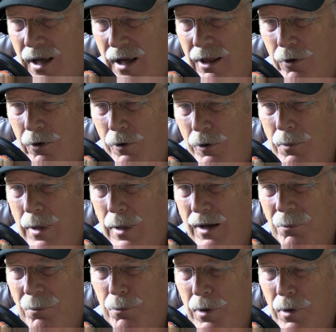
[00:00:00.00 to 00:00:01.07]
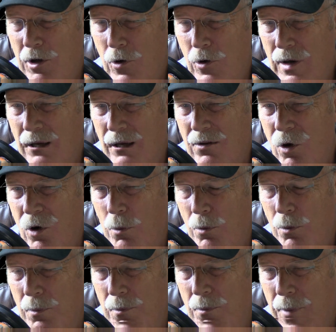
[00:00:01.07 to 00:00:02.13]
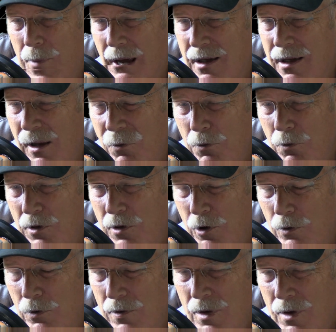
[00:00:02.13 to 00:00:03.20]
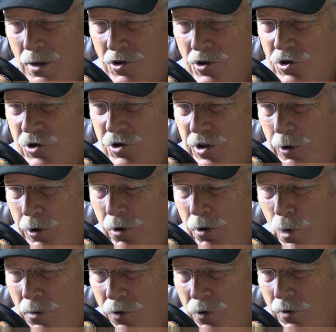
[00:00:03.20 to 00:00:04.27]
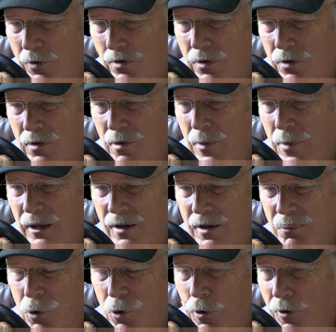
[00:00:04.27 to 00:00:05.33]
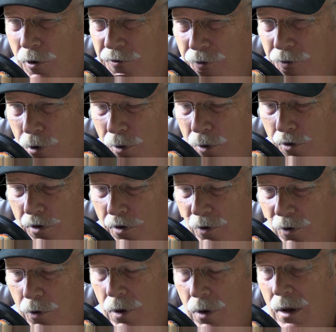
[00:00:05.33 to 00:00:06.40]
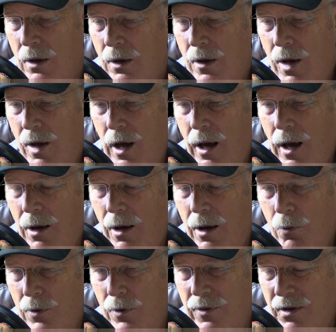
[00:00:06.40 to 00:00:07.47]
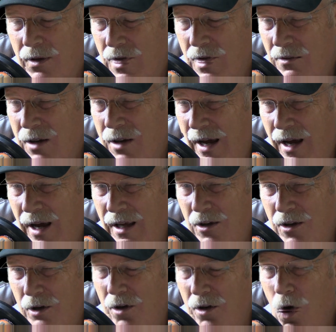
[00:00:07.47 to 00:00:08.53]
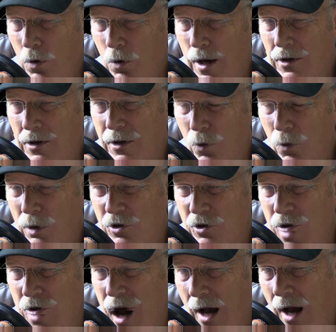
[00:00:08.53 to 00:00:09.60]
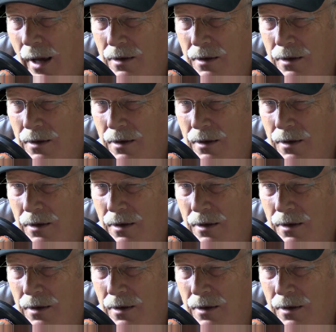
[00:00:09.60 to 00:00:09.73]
Maybe bring your kids home back to live with you and share the resources to make it more affordable. So uh, when things get tight, you can hold on to what you got.